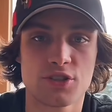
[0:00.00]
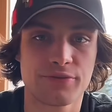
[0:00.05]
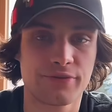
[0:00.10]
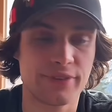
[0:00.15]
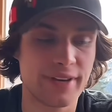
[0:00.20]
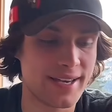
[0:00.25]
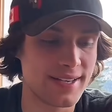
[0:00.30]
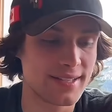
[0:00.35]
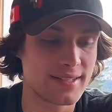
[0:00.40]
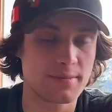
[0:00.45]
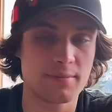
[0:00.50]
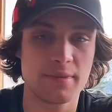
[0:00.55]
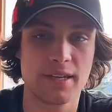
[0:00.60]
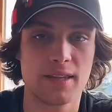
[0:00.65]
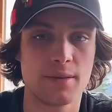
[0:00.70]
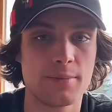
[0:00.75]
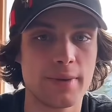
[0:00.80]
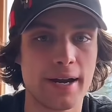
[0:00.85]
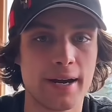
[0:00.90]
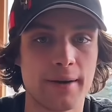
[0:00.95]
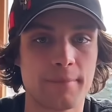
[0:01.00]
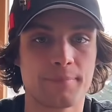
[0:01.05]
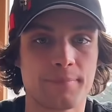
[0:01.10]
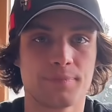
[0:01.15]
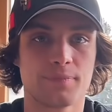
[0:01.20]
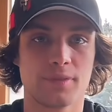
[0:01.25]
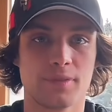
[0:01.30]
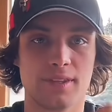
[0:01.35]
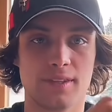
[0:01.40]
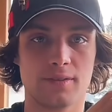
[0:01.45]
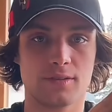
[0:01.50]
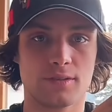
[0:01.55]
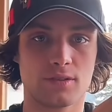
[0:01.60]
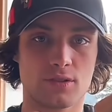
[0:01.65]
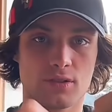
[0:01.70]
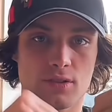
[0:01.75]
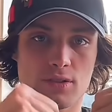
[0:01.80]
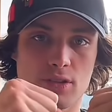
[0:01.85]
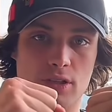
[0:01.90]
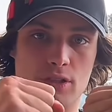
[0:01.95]
fist me and the bear.
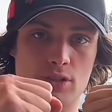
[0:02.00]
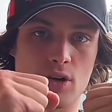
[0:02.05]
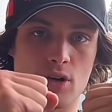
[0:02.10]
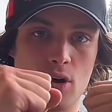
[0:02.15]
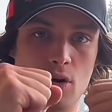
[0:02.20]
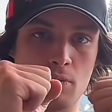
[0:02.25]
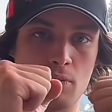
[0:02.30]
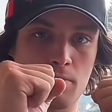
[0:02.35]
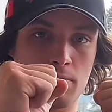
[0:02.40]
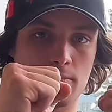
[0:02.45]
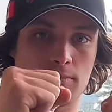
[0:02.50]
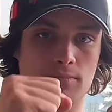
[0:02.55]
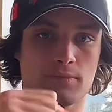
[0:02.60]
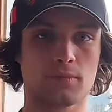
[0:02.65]
Let's go.